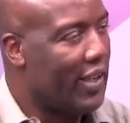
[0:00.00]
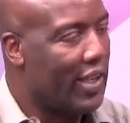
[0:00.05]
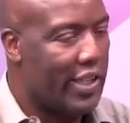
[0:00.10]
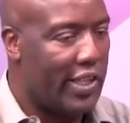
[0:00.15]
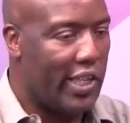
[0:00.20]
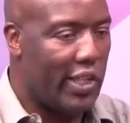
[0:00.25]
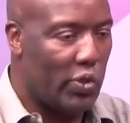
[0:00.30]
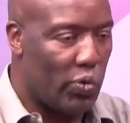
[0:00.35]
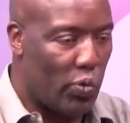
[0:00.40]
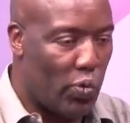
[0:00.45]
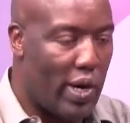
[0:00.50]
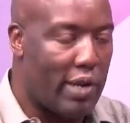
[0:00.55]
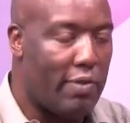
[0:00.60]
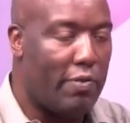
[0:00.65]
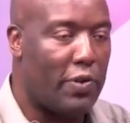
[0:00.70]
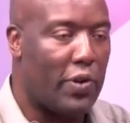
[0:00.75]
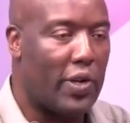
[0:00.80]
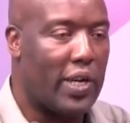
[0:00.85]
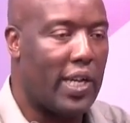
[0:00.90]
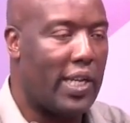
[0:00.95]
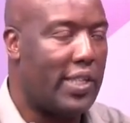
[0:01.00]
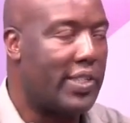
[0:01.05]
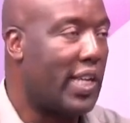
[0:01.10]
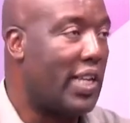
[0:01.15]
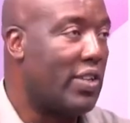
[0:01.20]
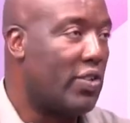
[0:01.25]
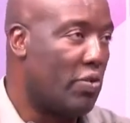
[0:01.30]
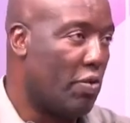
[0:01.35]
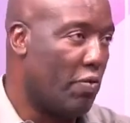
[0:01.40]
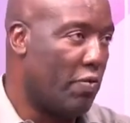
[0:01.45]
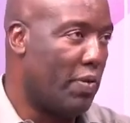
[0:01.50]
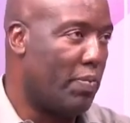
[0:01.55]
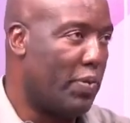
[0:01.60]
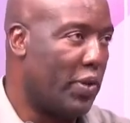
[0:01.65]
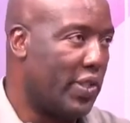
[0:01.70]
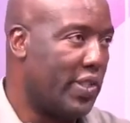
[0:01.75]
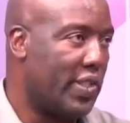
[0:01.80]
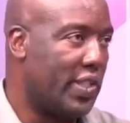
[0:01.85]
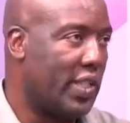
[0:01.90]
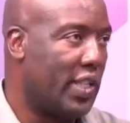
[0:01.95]
There's one for girls and 2 for
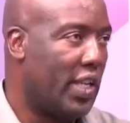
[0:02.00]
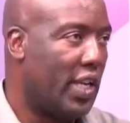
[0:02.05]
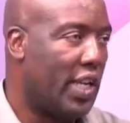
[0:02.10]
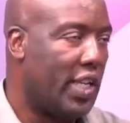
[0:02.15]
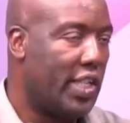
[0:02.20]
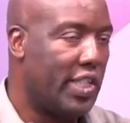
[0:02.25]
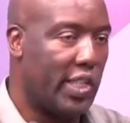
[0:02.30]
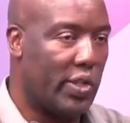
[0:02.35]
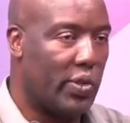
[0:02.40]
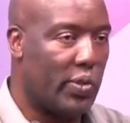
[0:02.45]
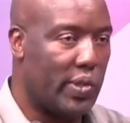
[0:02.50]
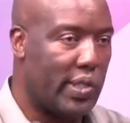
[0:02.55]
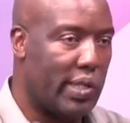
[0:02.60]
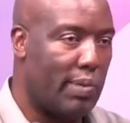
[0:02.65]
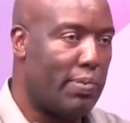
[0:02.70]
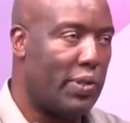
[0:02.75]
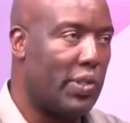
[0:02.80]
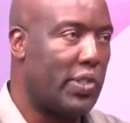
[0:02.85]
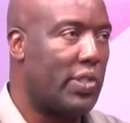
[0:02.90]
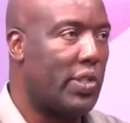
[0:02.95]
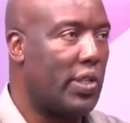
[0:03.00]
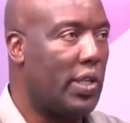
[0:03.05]
boys. Shikusa Boston.